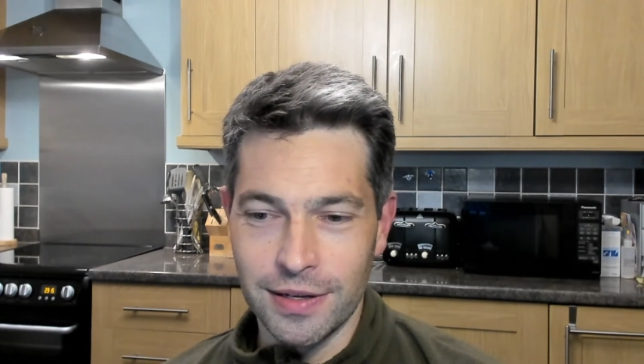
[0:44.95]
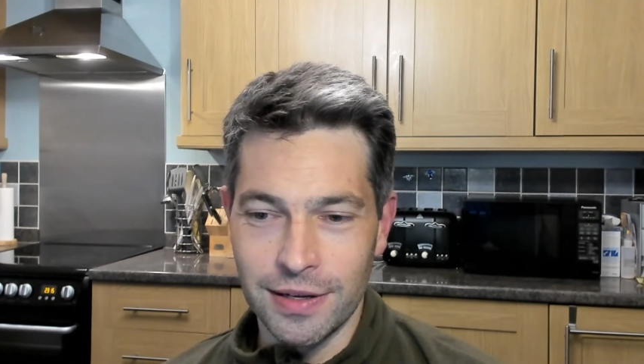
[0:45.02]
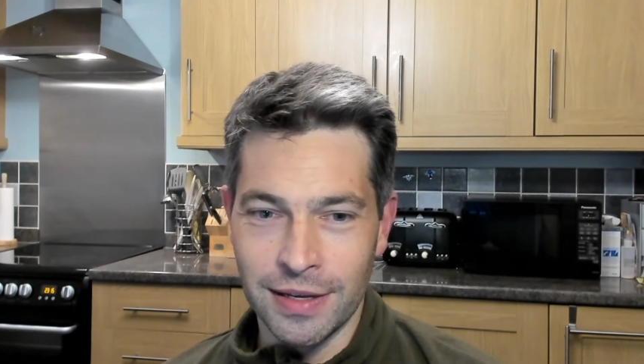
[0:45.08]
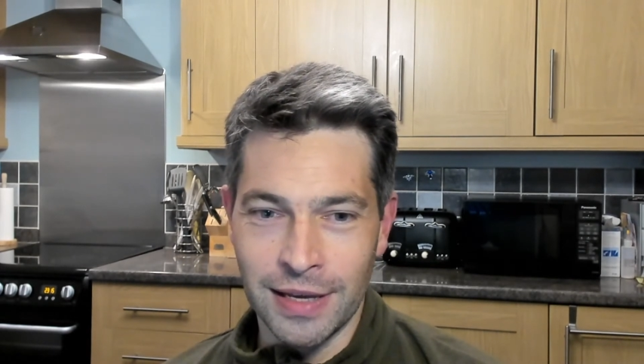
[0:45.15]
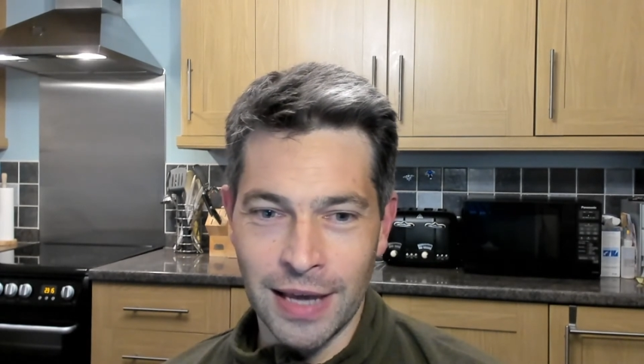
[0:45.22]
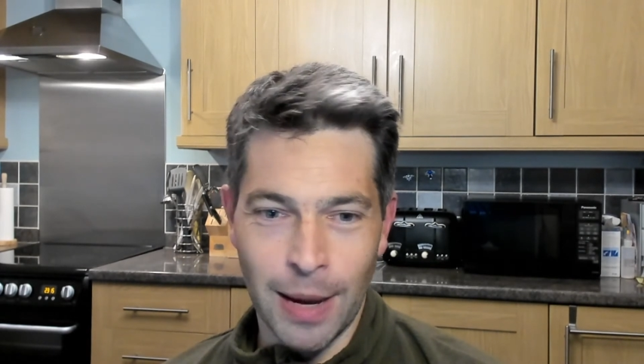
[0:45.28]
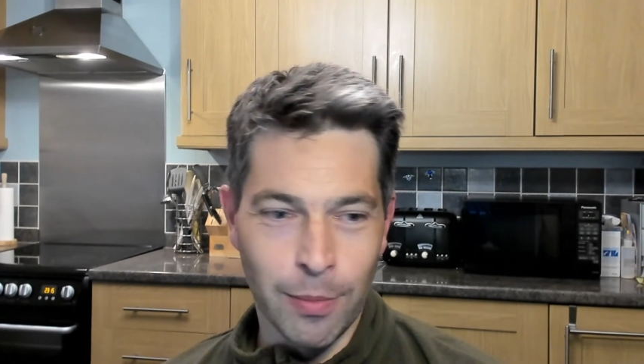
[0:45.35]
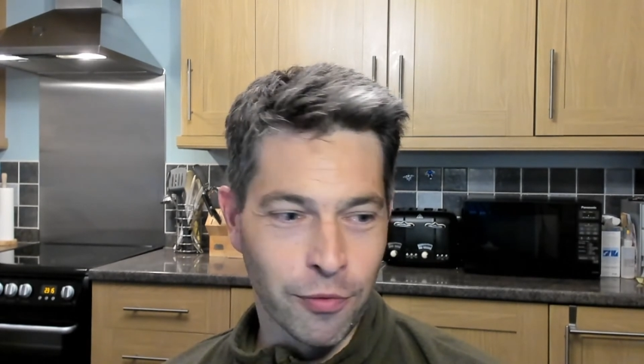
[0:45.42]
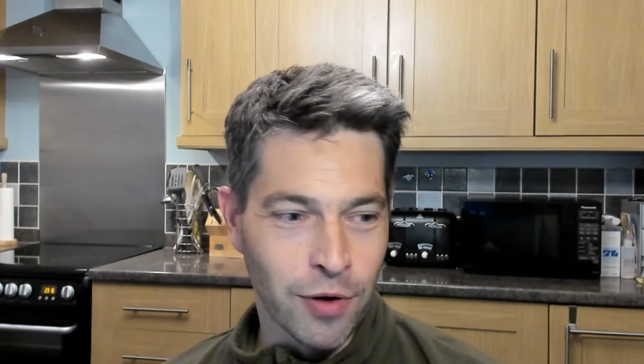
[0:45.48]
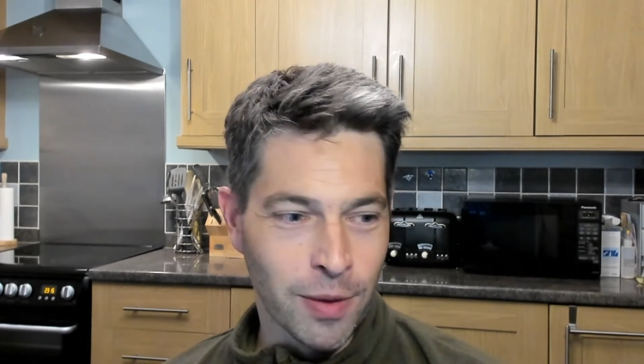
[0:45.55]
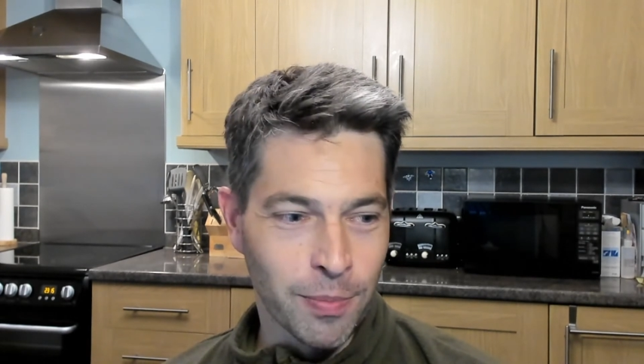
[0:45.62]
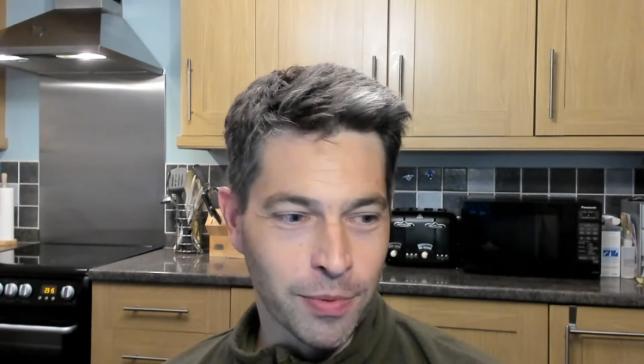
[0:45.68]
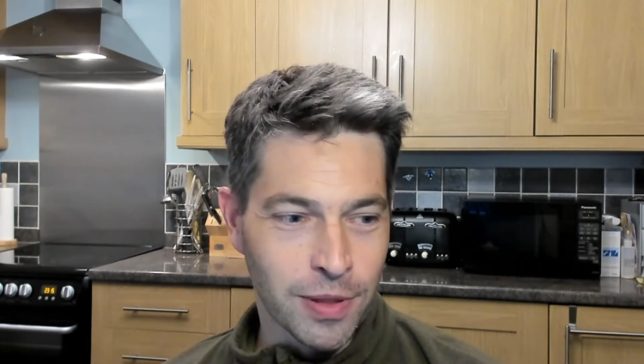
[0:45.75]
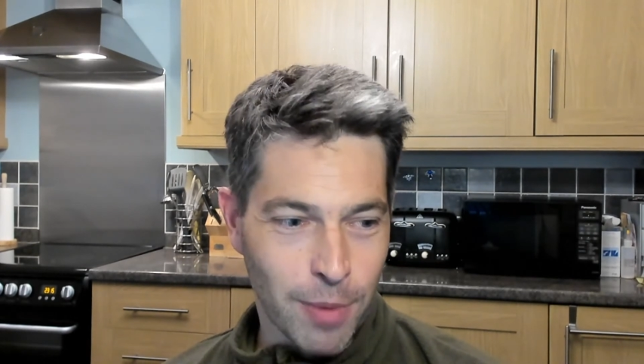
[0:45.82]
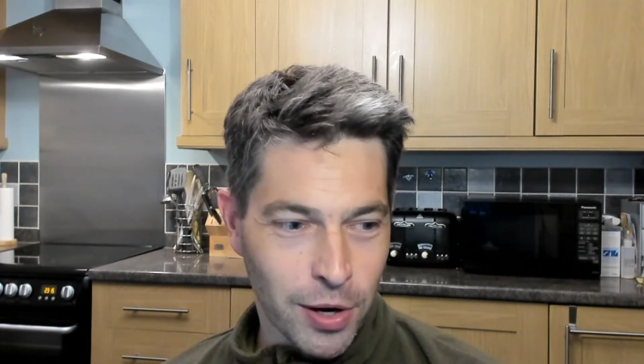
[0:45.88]
camera
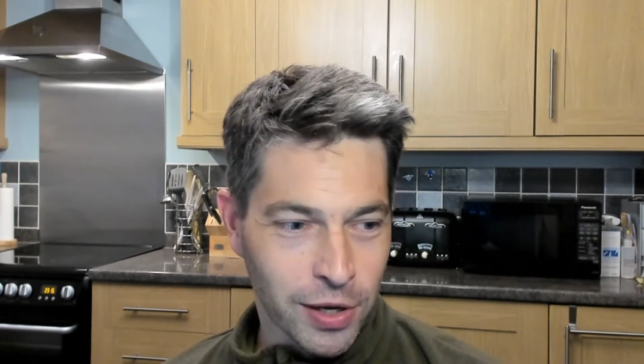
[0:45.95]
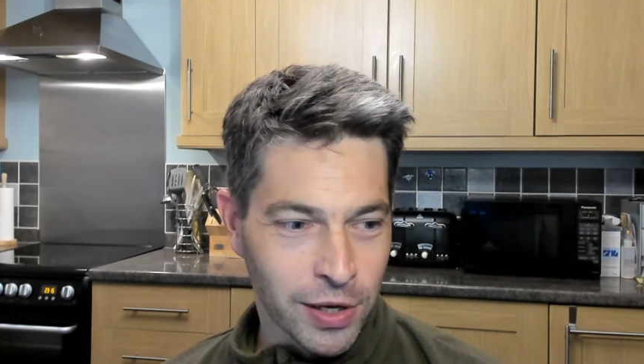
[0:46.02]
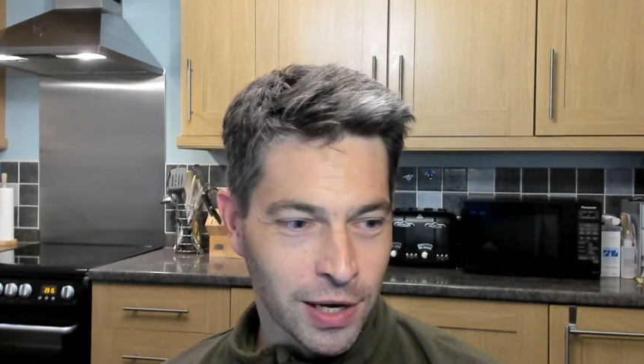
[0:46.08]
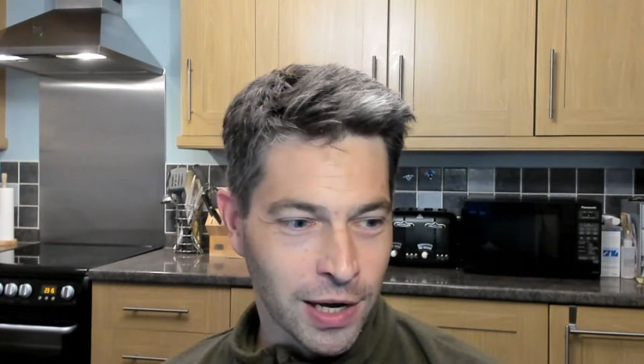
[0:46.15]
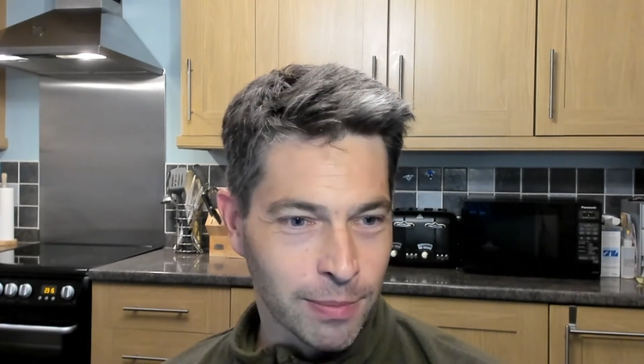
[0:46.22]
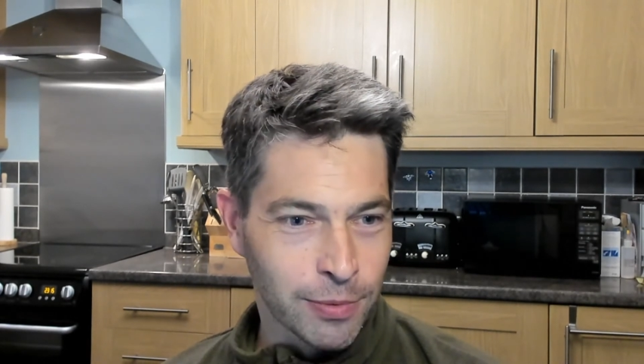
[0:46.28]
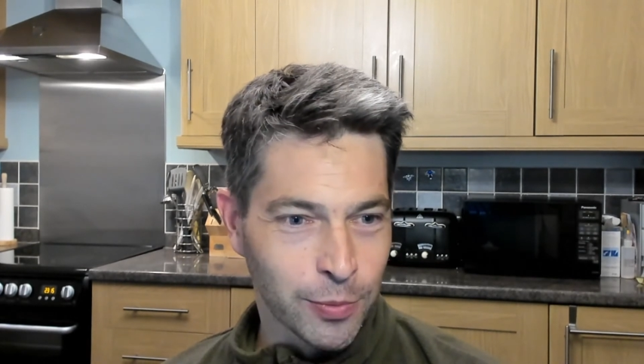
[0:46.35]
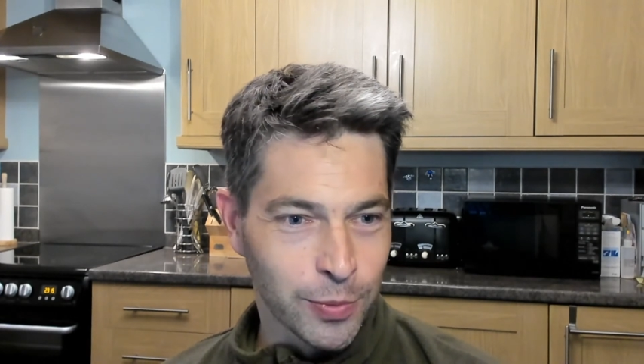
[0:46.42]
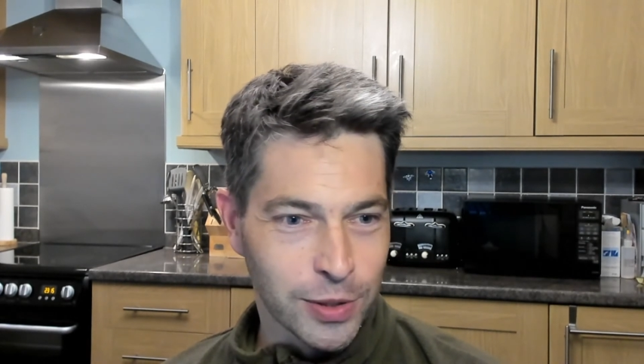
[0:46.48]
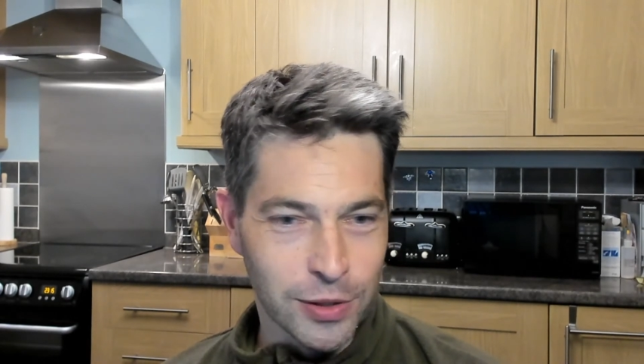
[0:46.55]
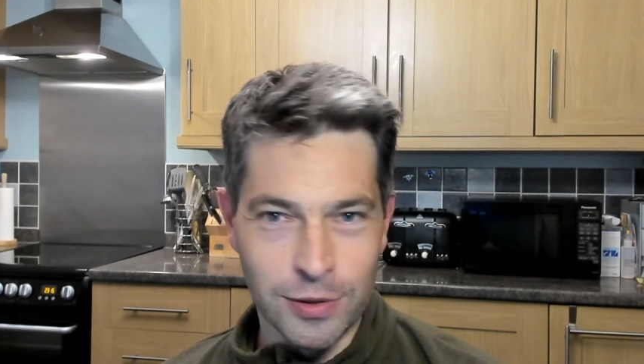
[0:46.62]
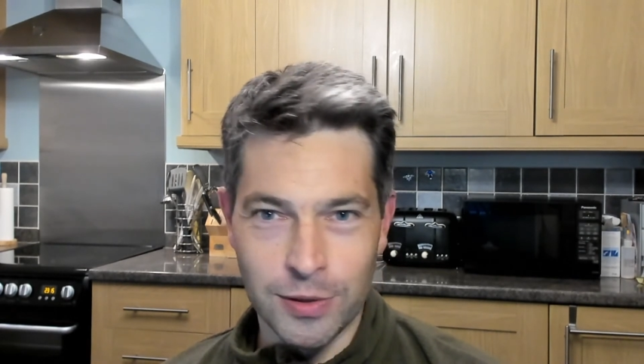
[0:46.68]
up and the mic up and we're doing